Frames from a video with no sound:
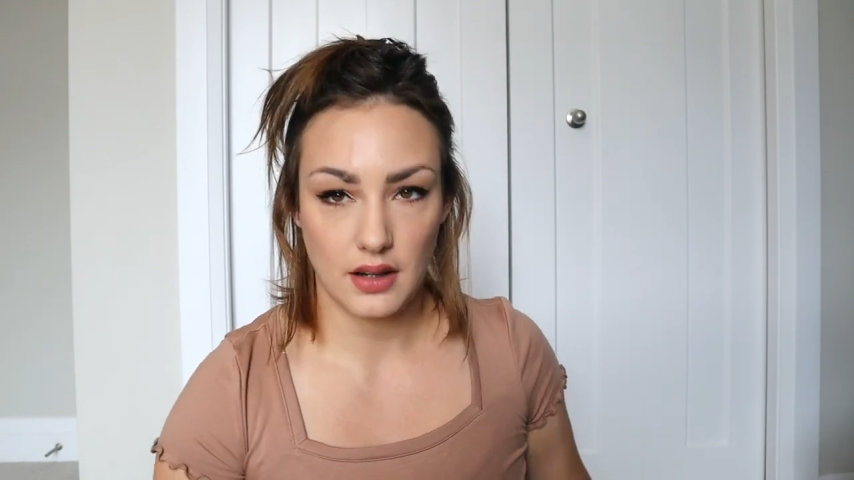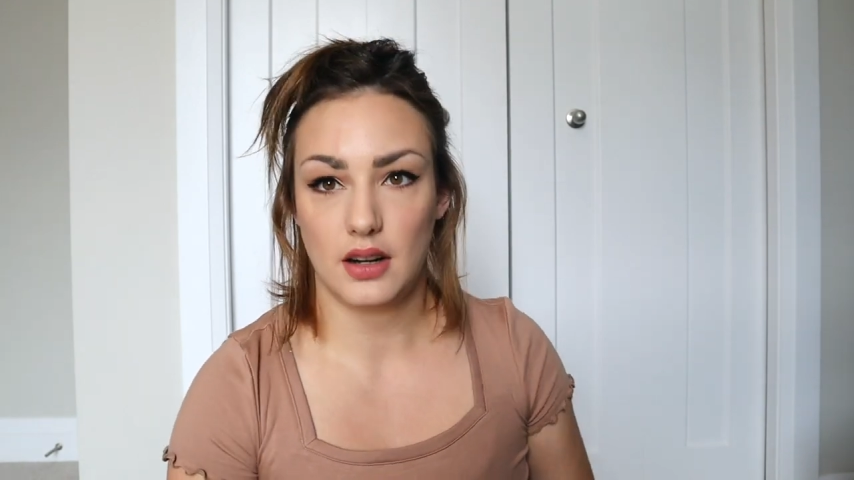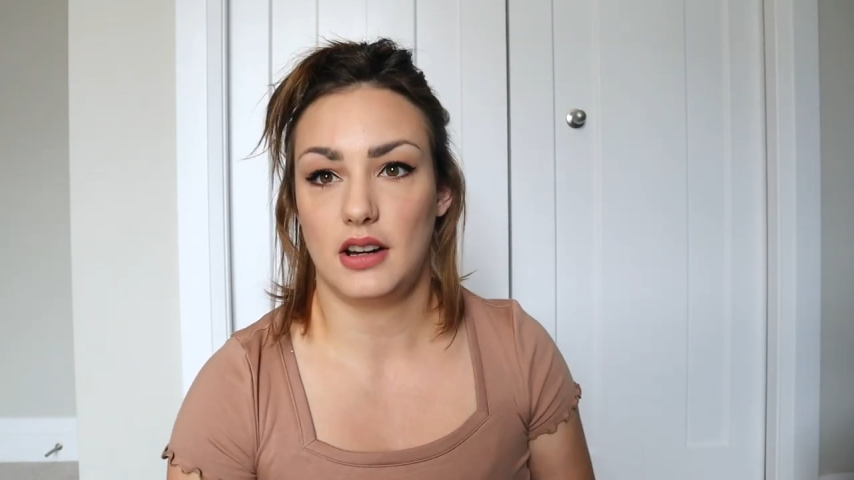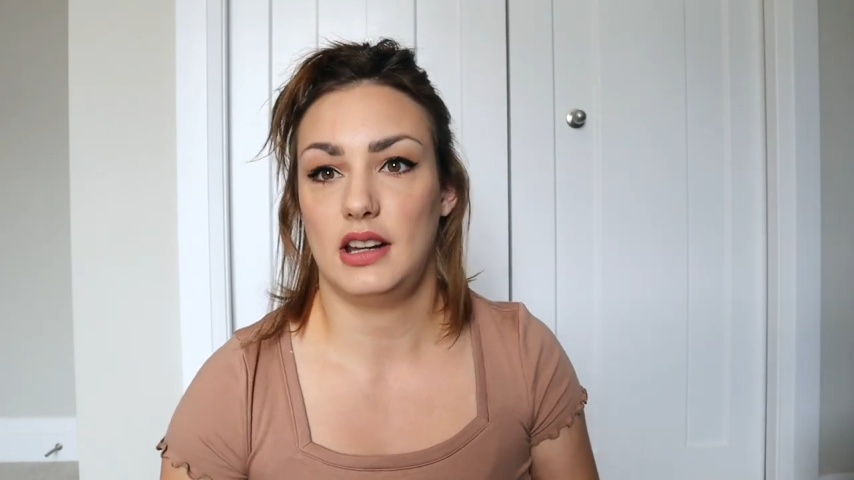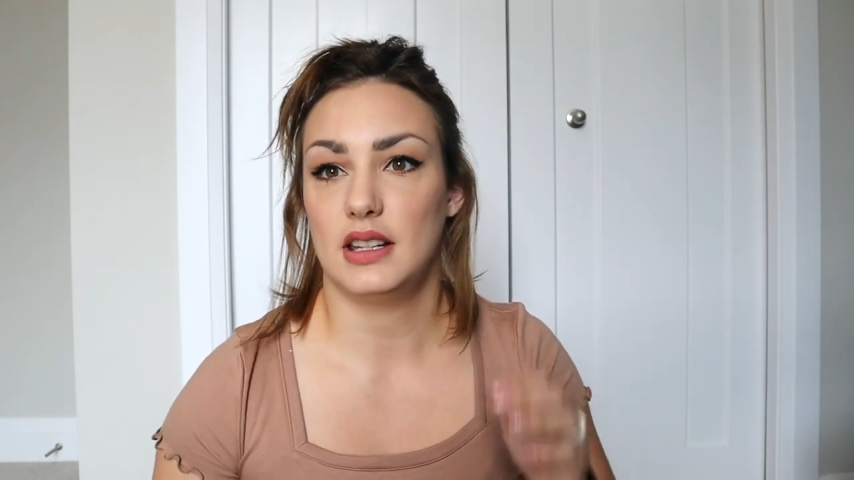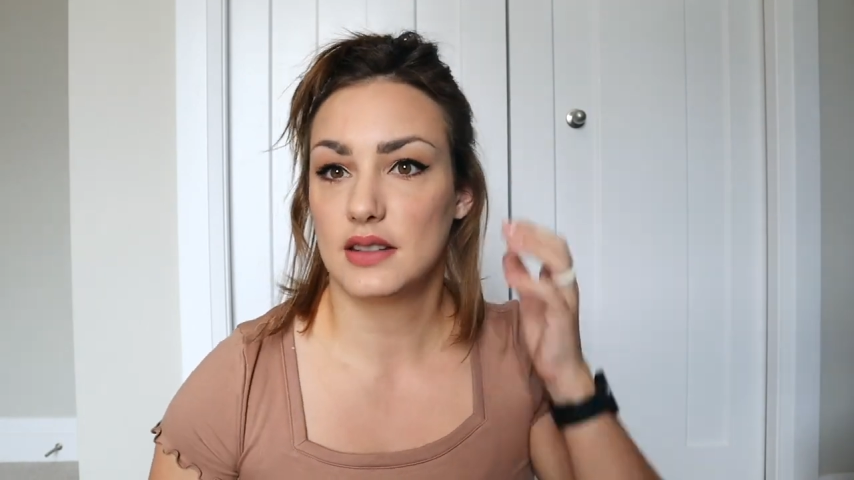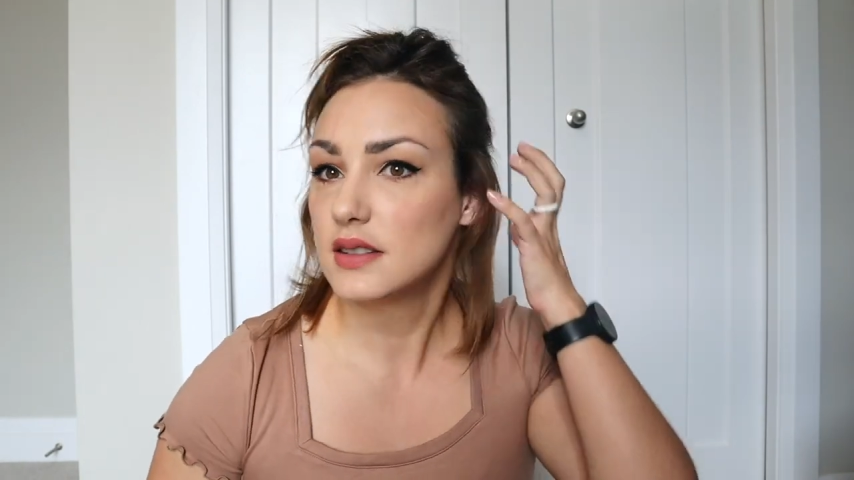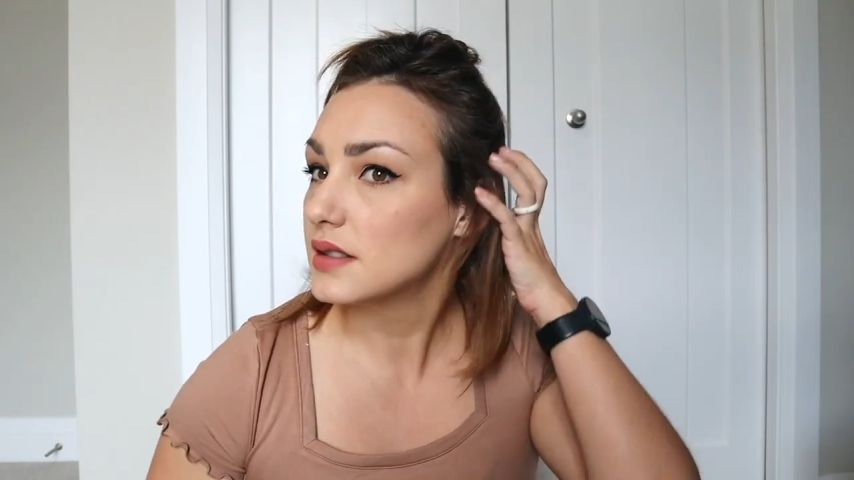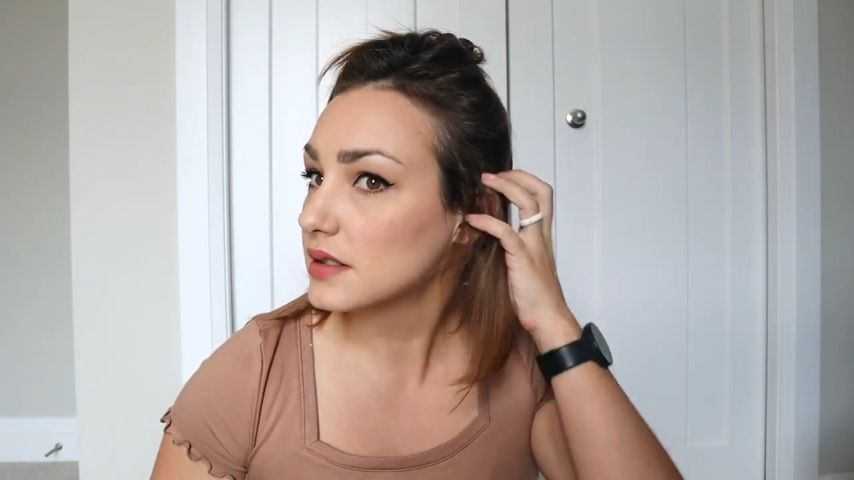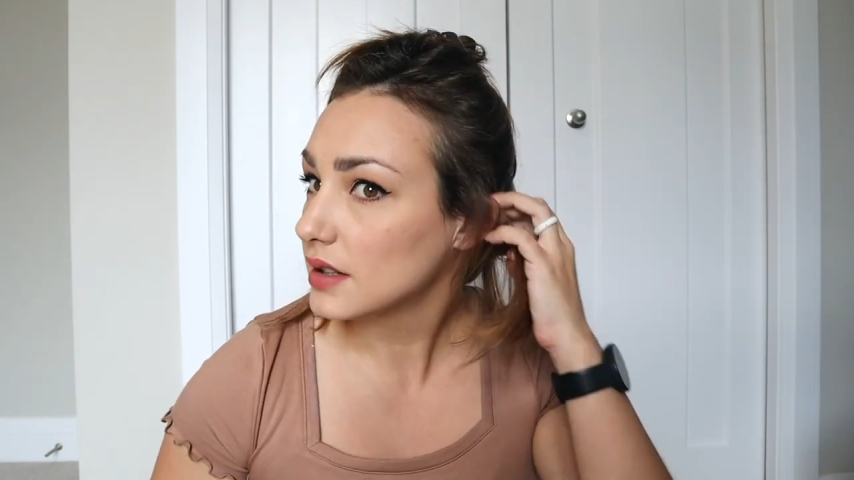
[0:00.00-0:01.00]
All right,
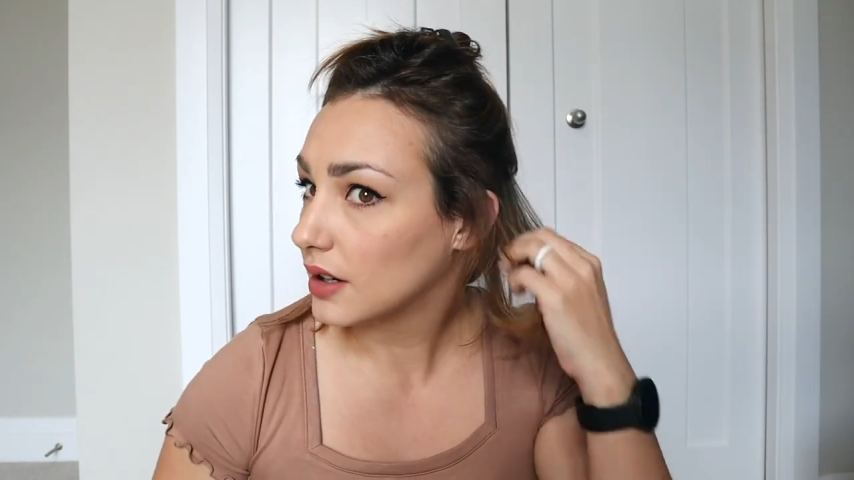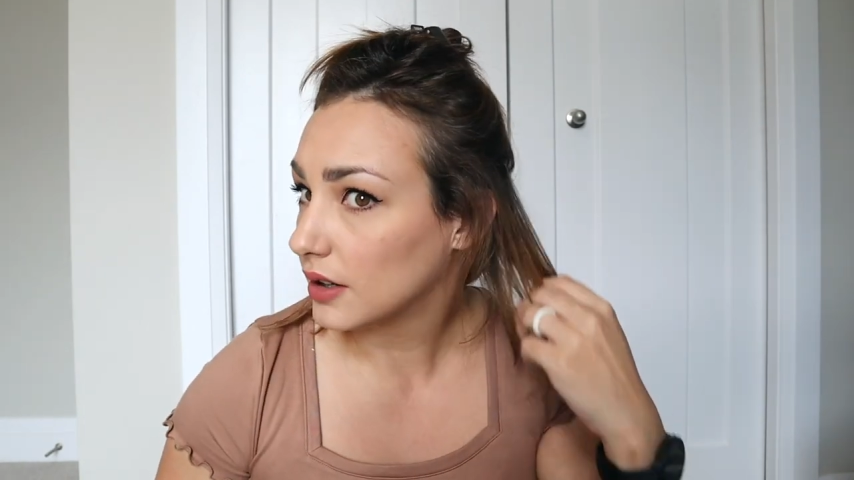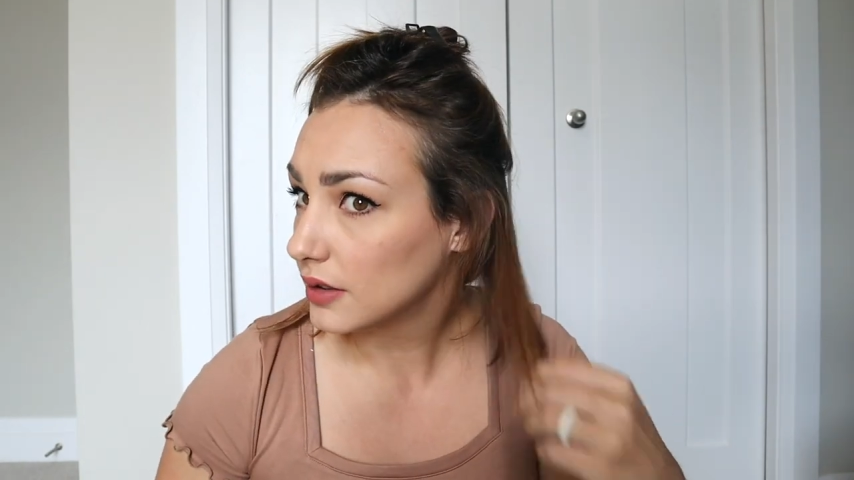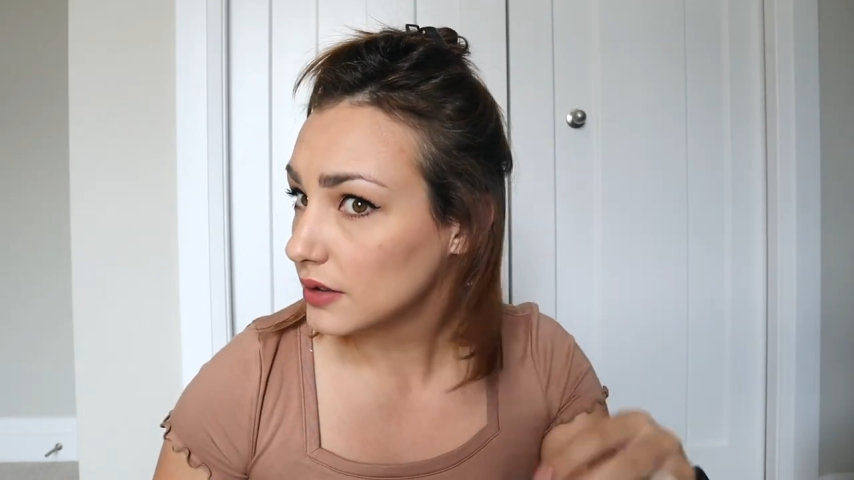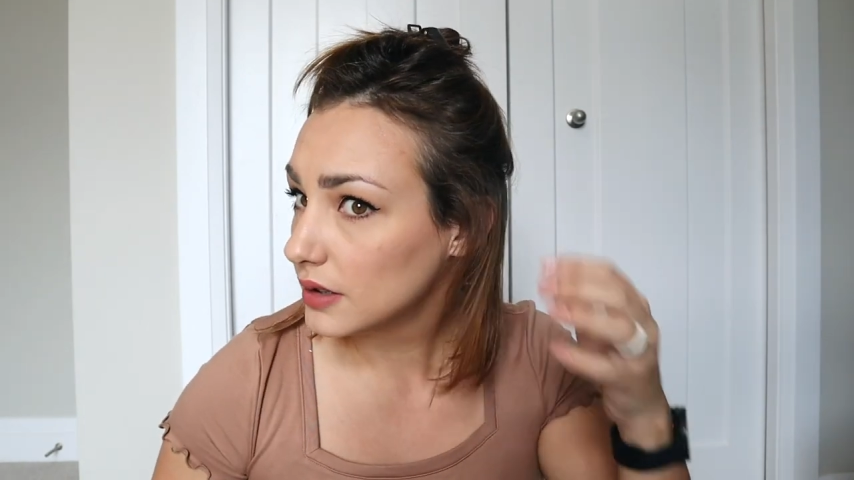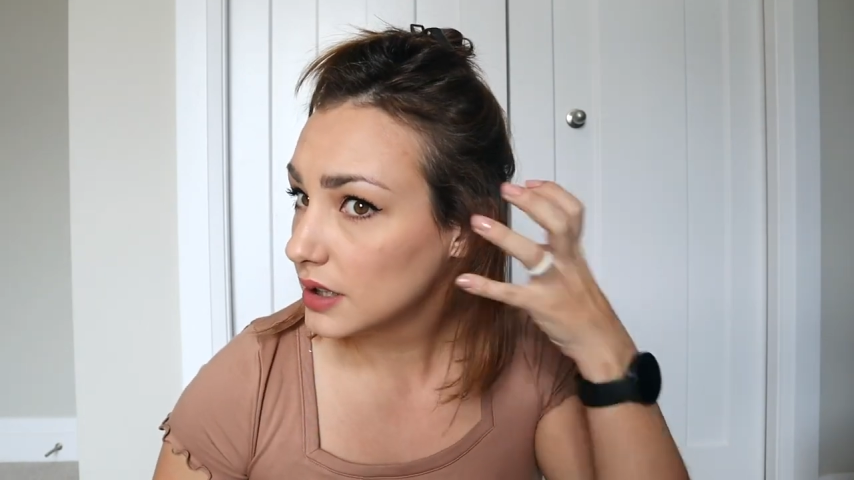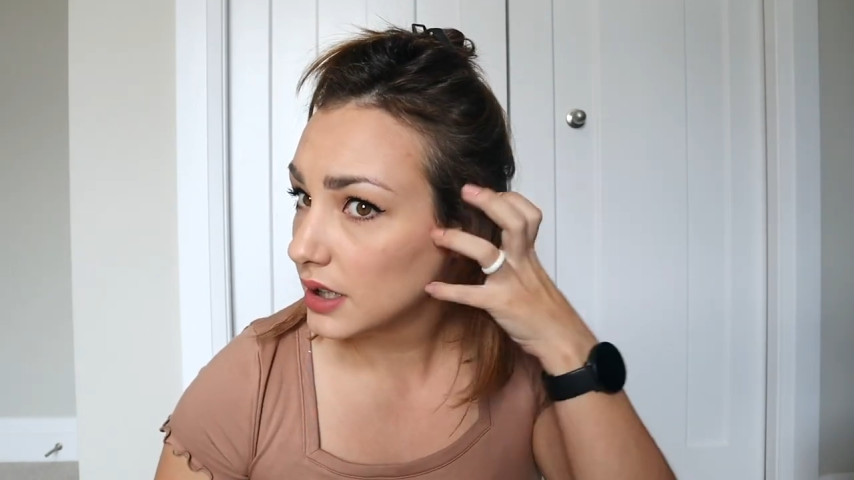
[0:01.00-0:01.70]
so